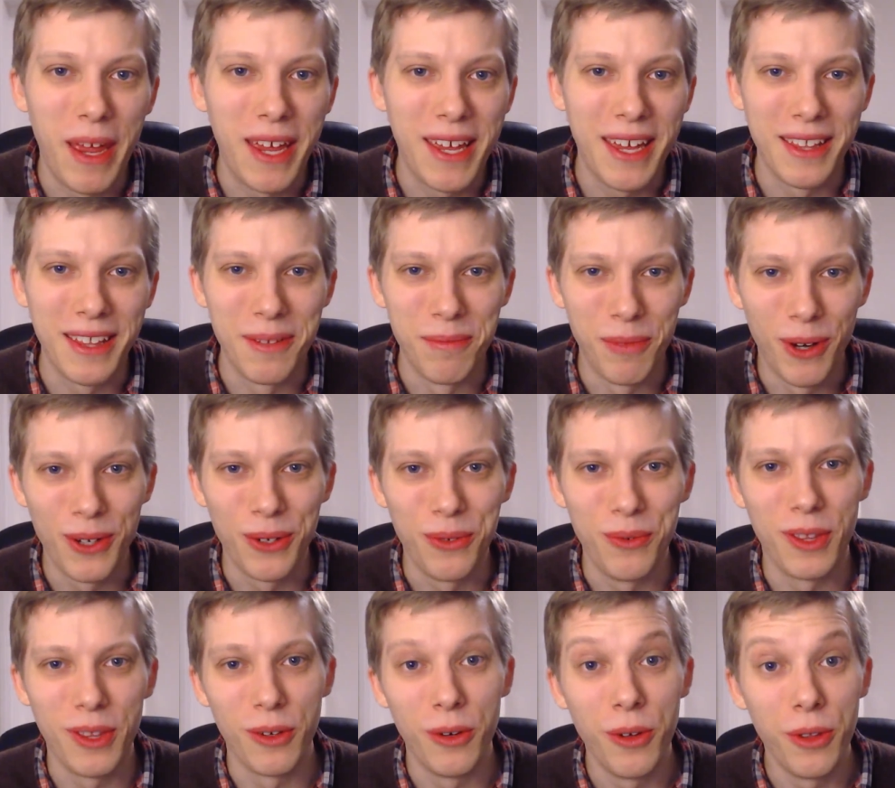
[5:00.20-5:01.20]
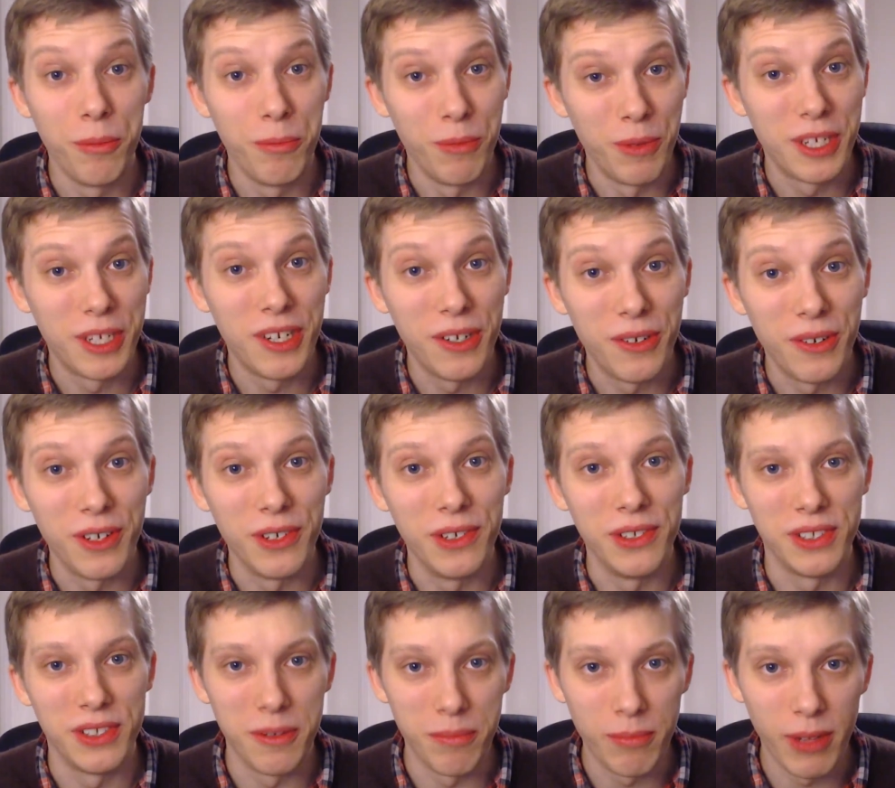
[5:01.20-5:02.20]
making the model with all the
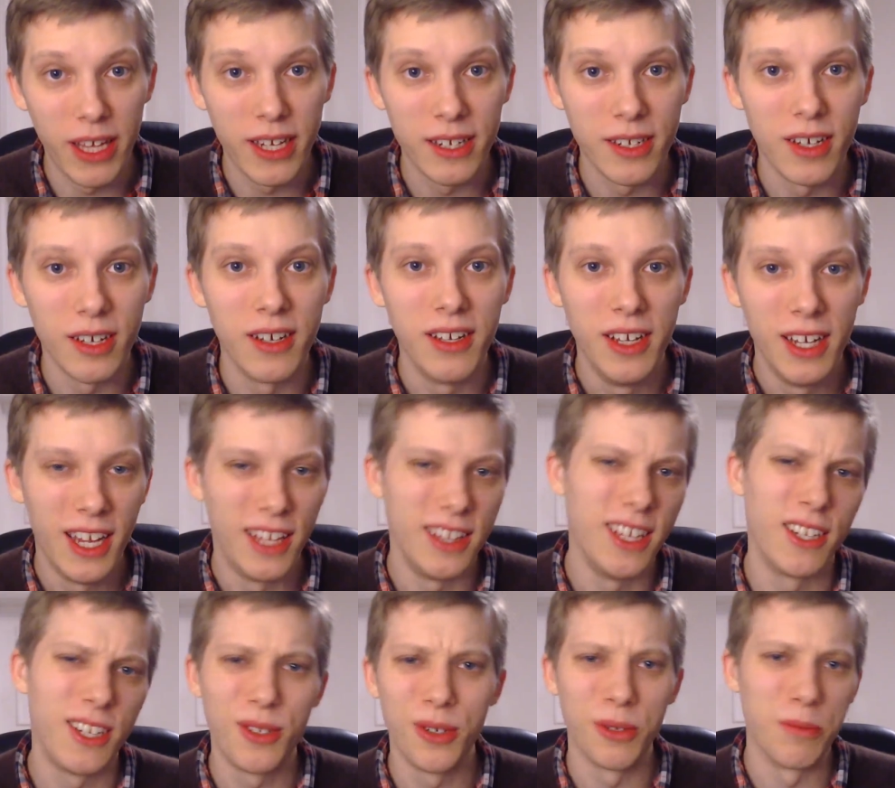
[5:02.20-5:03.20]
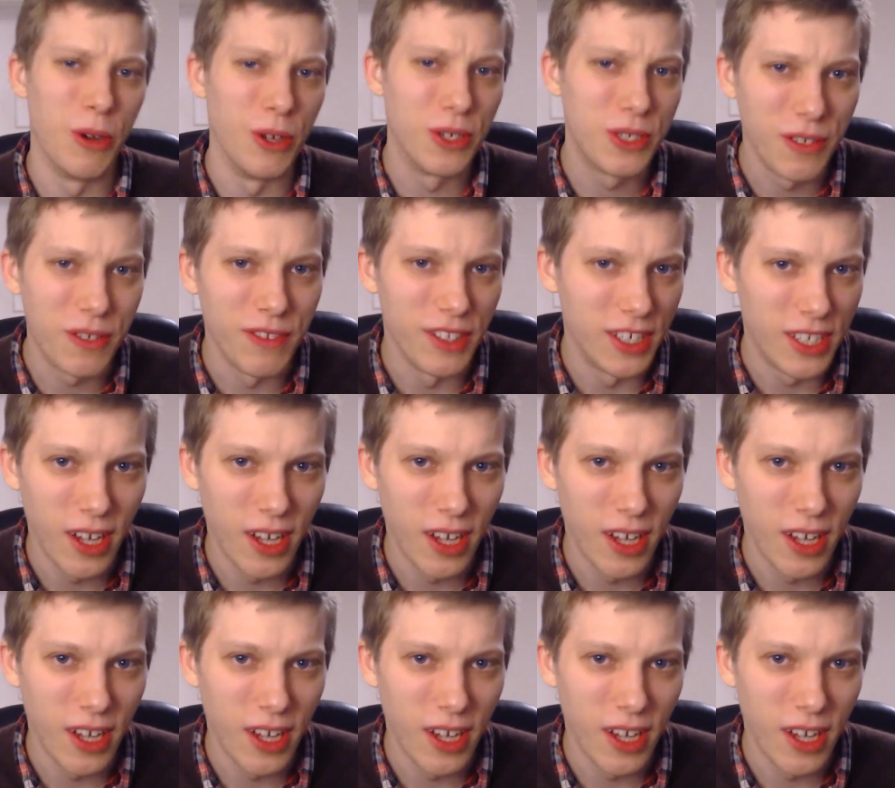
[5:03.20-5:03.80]
materials in Blender, and that took most of the